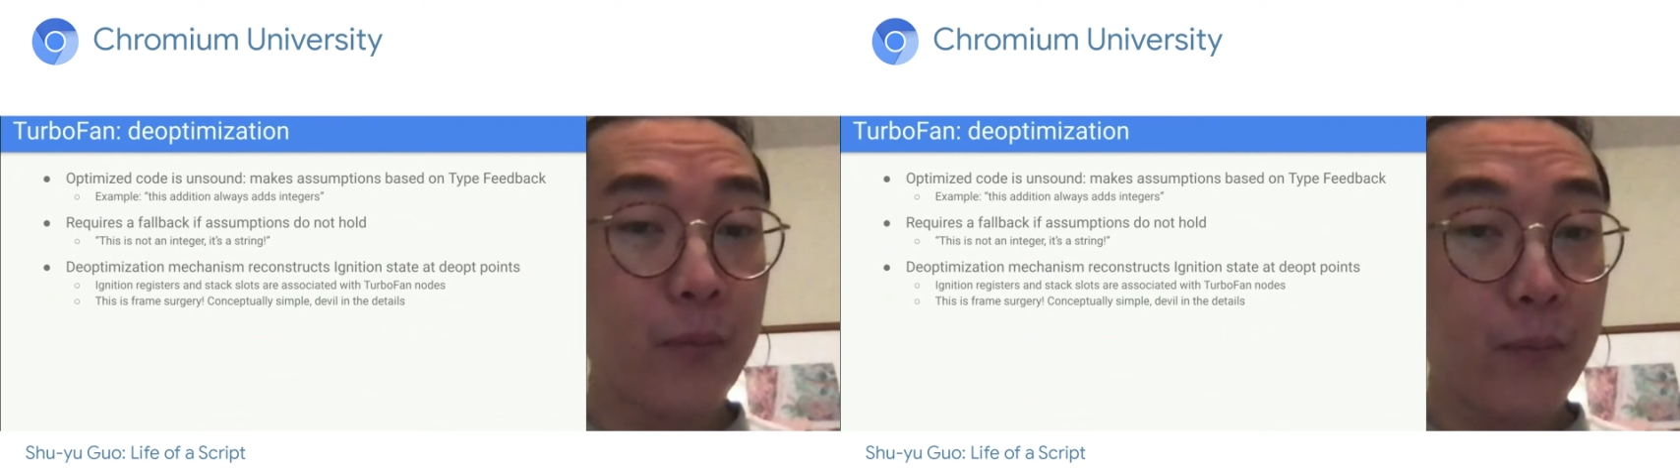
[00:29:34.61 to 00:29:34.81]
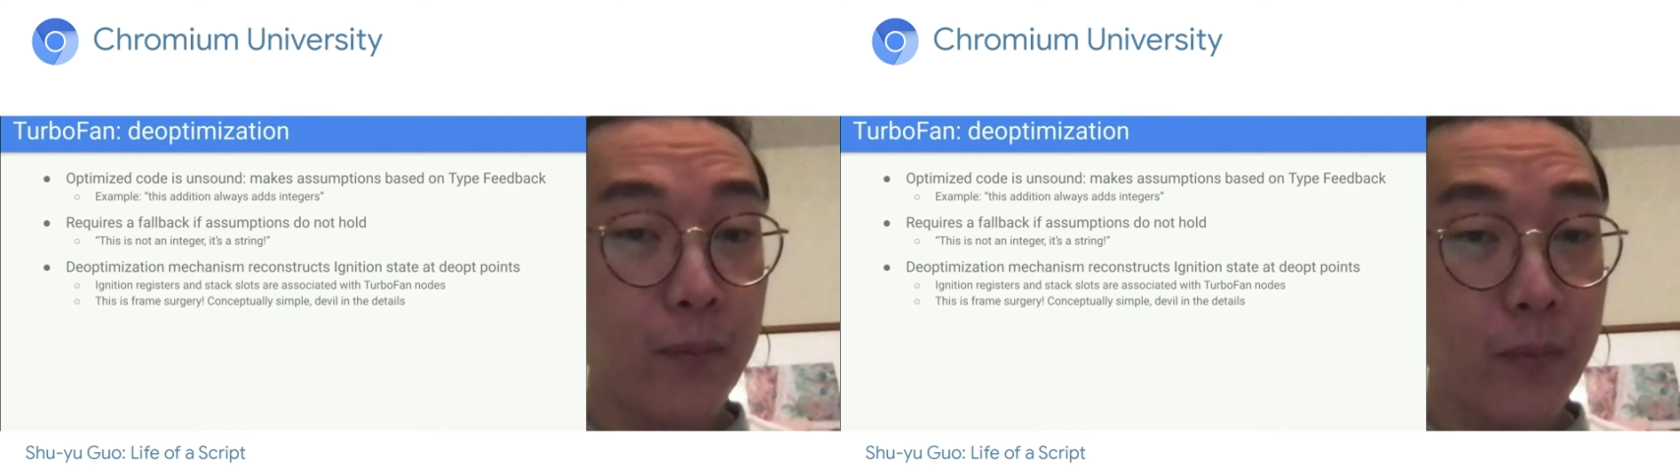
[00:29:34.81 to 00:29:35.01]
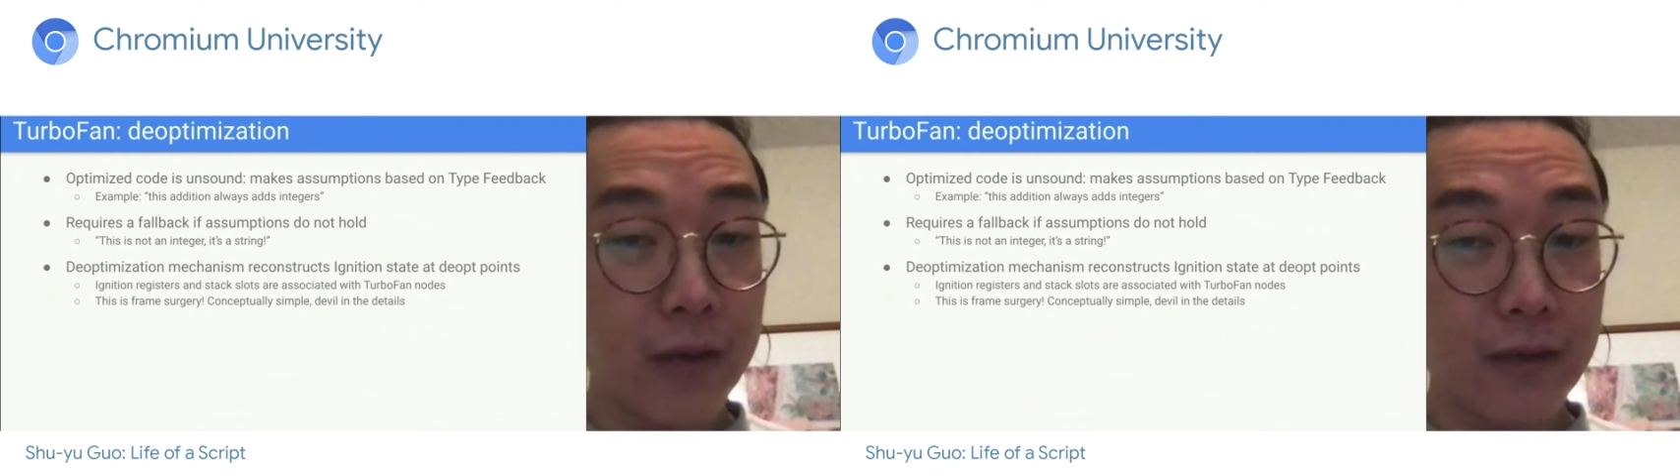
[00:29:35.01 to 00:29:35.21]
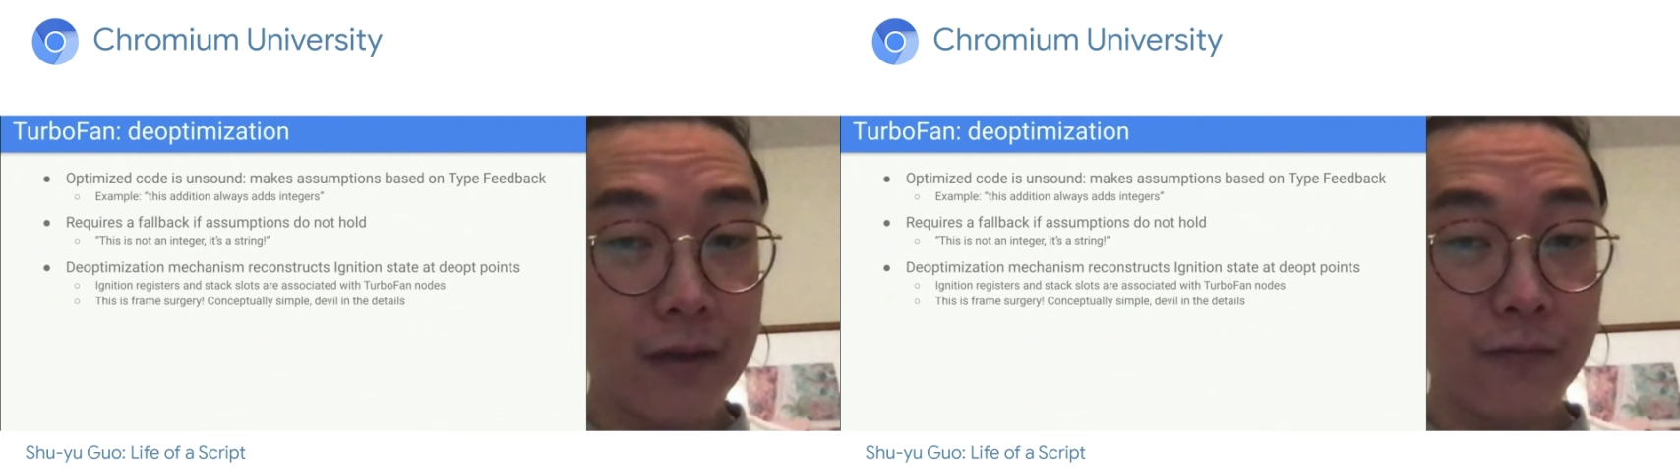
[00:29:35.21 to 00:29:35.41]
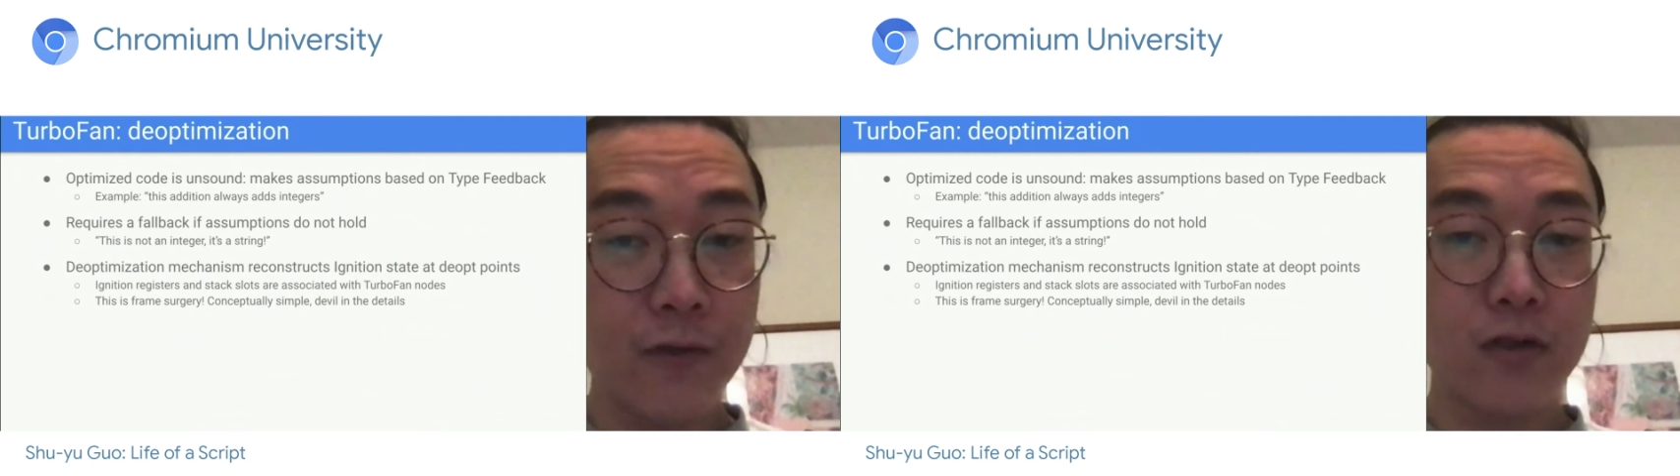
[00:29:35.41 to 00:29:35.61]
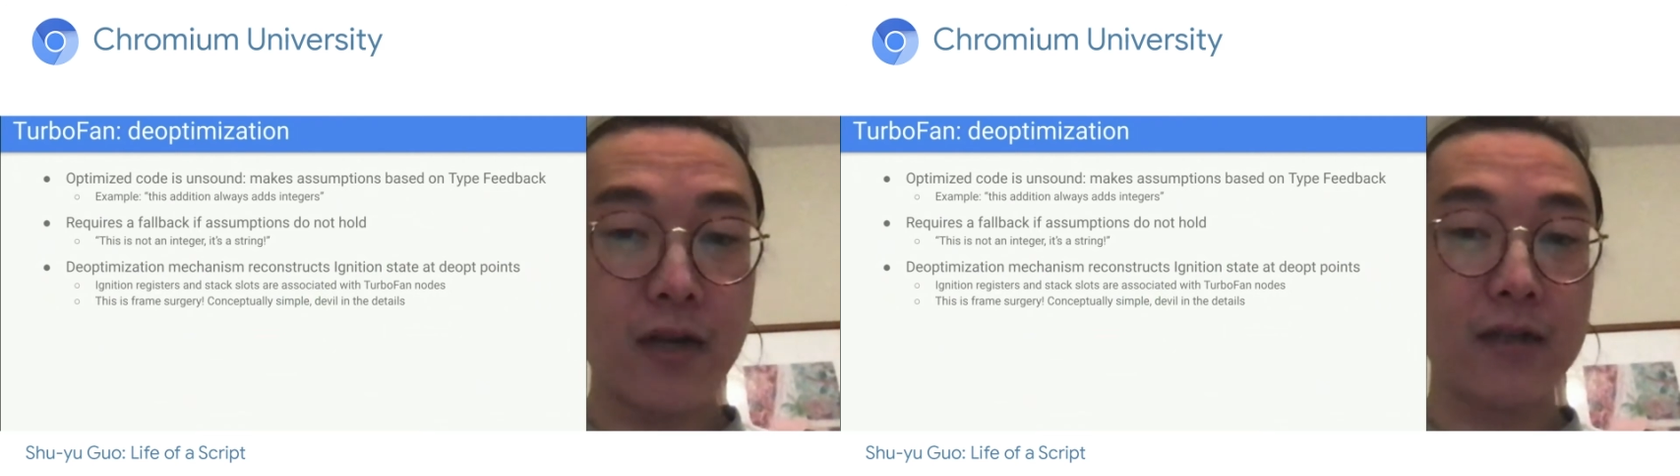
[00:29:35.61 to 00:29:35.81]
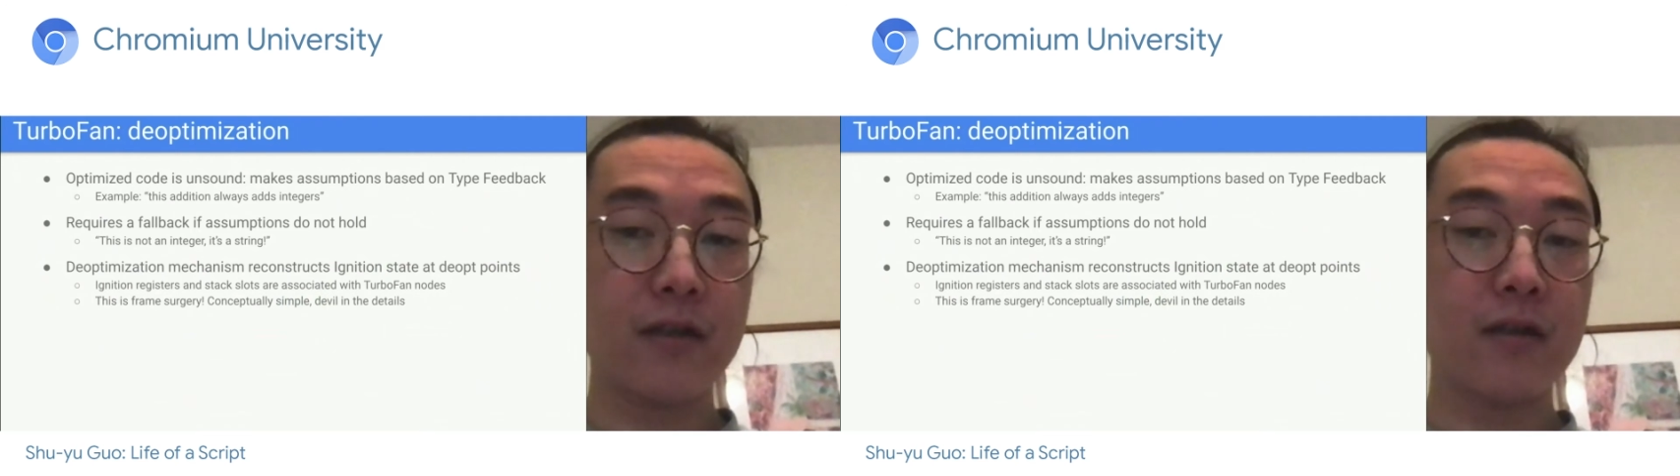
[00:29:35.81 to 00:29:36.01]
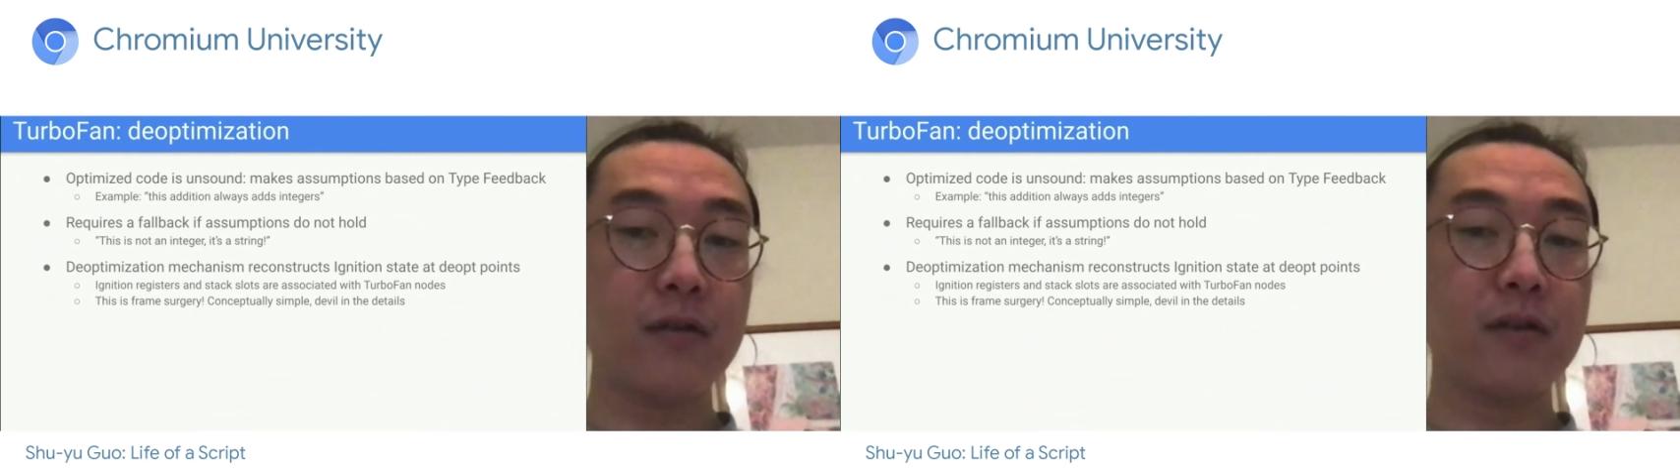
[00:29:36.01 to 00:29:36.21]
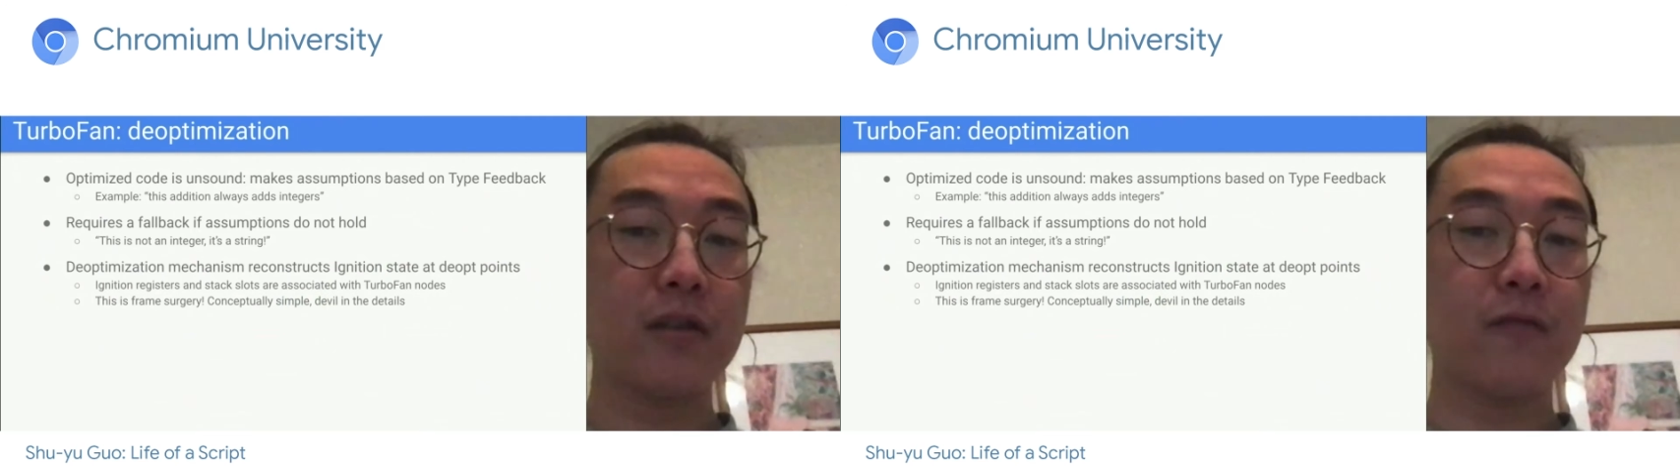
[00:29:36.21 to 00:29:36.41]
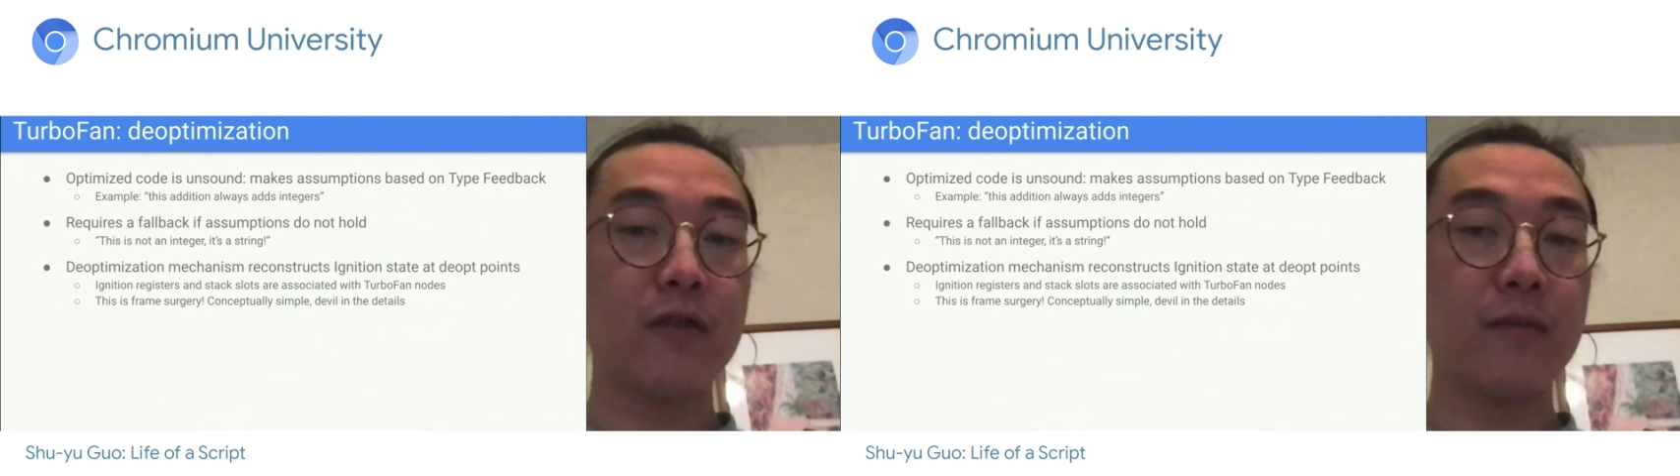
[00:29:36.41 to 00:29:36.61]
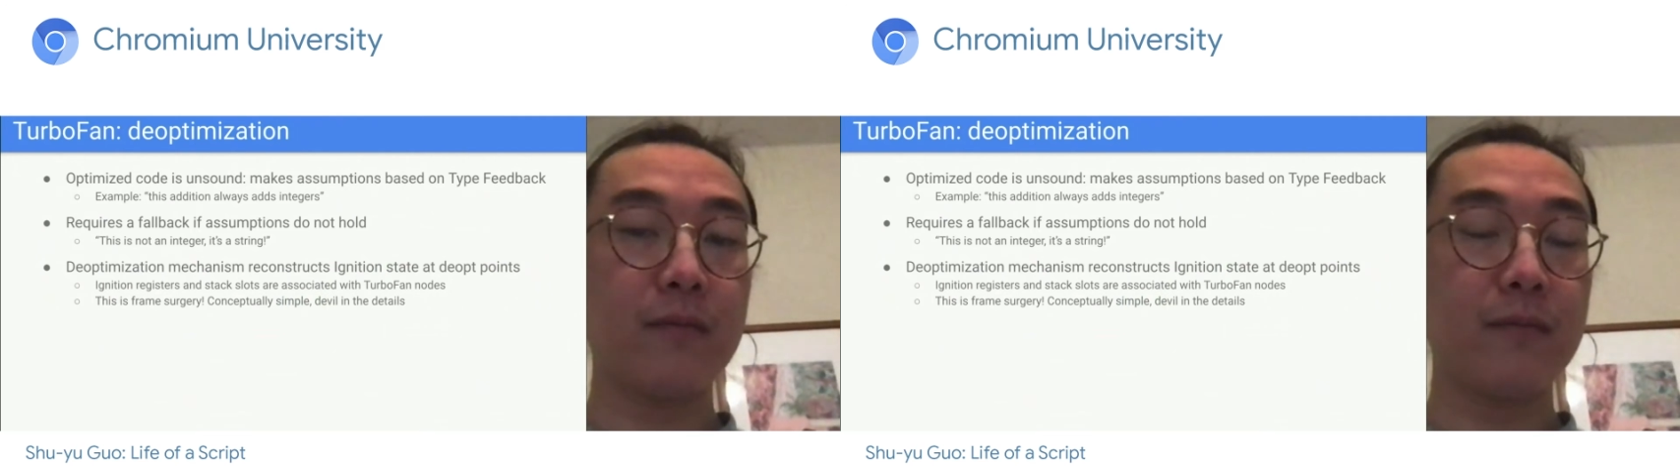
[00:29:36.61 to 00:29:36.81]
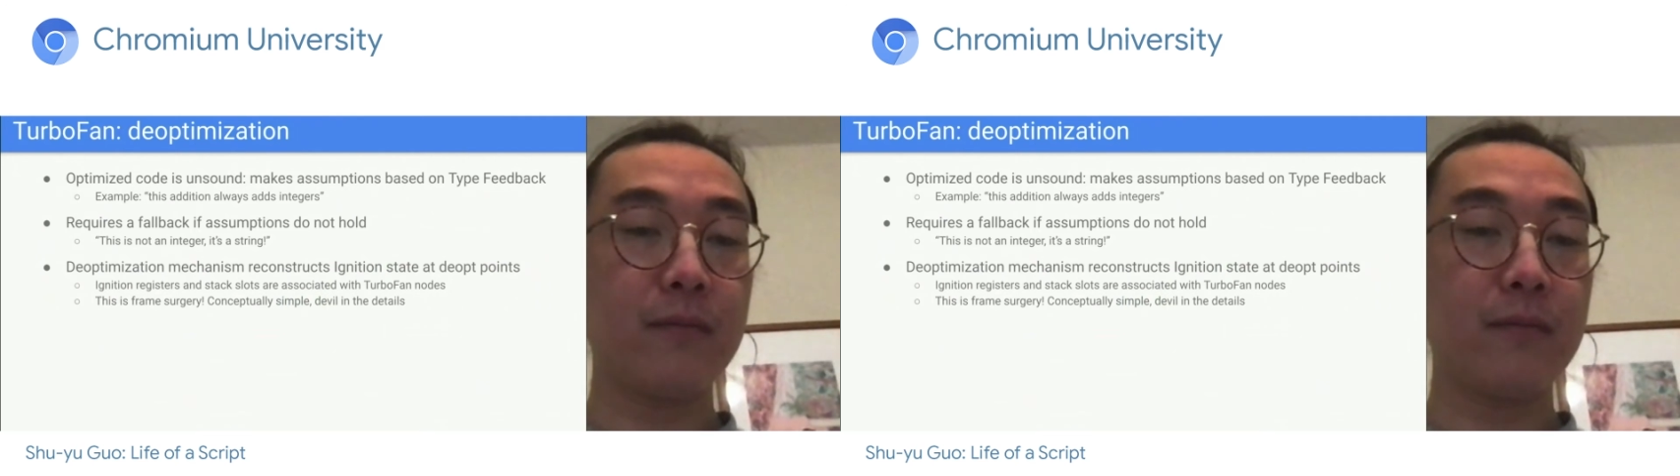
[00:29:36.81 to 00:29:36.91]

But future executions of it